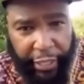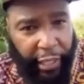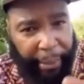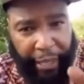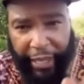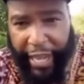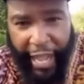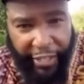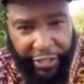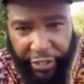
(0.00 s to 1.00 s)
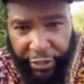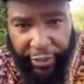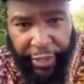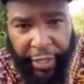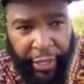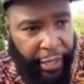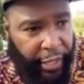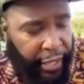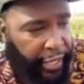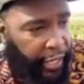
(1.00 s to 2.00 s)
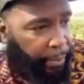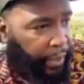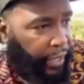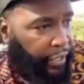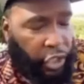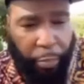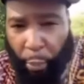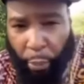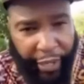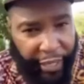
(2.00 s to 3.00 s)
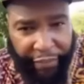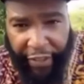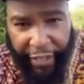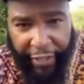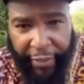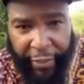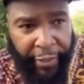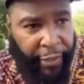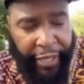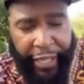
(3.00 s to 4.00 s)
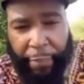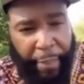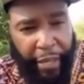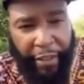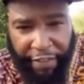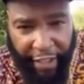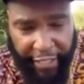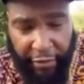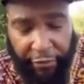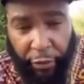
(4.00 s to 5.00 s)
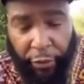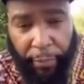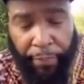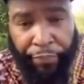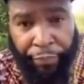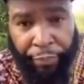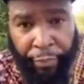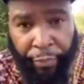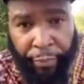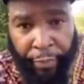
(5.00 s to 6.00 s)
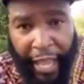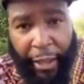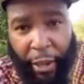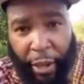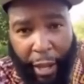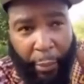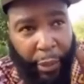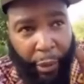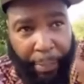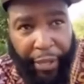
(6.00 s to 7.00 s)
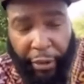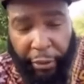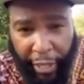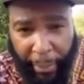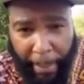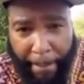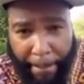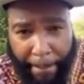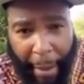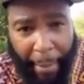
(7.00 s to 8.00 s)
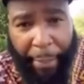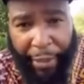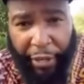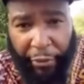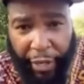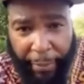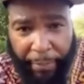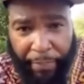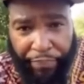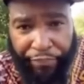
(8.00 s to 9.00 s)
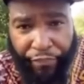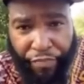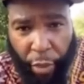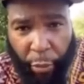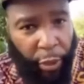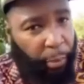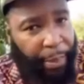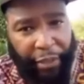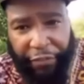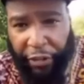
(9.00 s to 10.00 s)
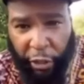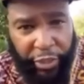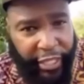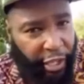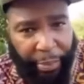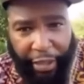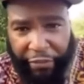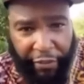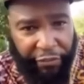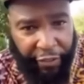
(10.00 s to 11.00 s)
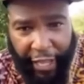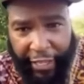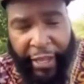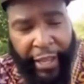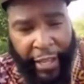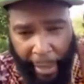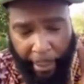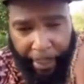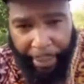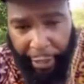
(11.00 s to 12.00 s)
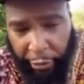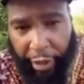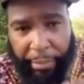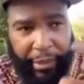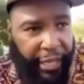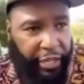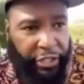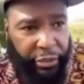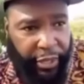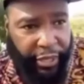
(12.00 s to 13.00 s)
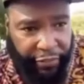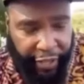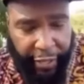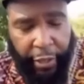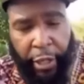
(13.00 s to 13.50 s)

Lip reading: It could be a concert. It could be a sporting event. It could be a festival. We're going to pick her up. I'm going to pick her up. We're going to pay for the hotel, pay for the flight. I'm going to pick her up, take her to the event.